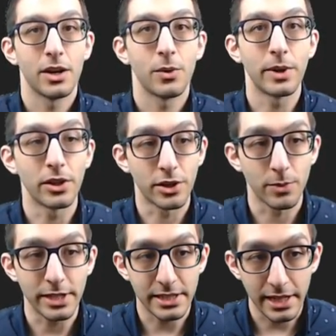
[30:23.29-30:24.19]
We learned
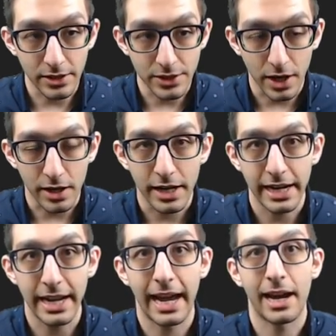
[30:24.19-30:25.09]
what signals are
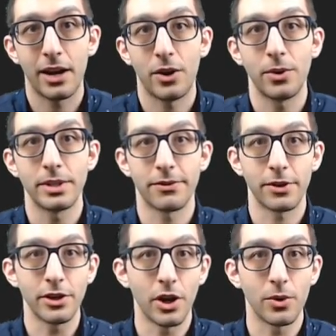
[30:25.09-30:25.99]
and how
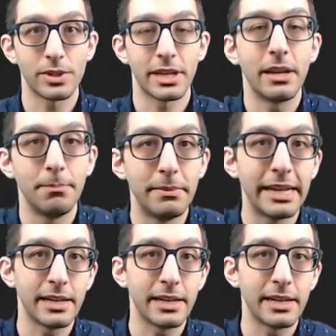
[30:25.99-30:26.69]
different nodes can emit